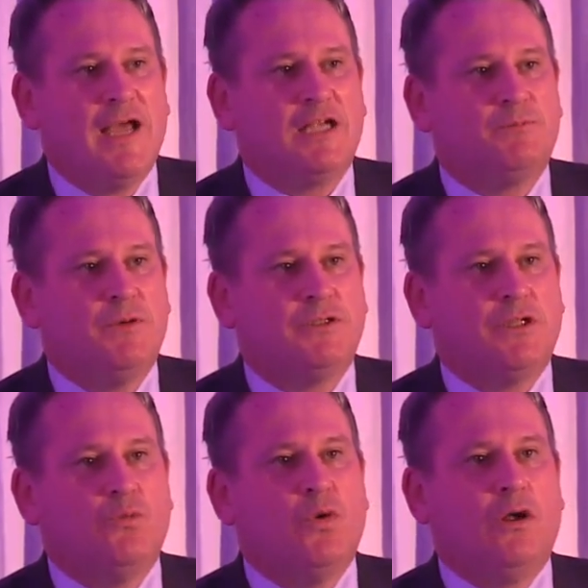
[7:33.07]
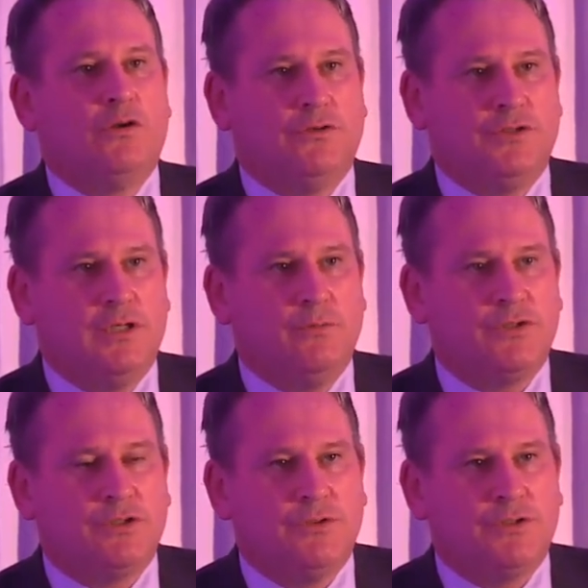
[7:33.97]
experts in the world on dealing with
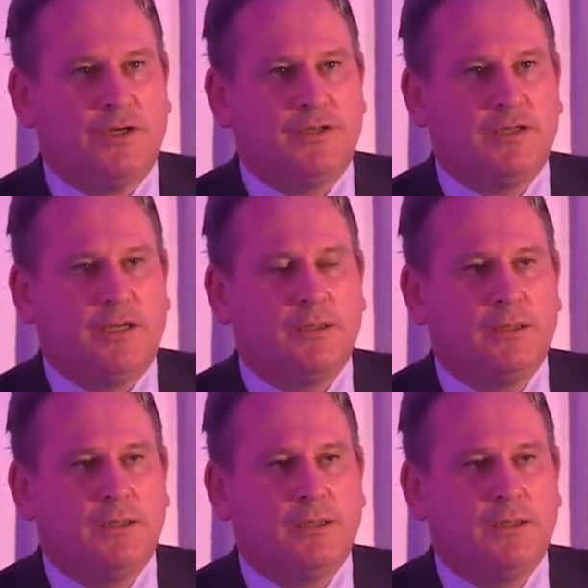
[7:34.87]
suicide attack.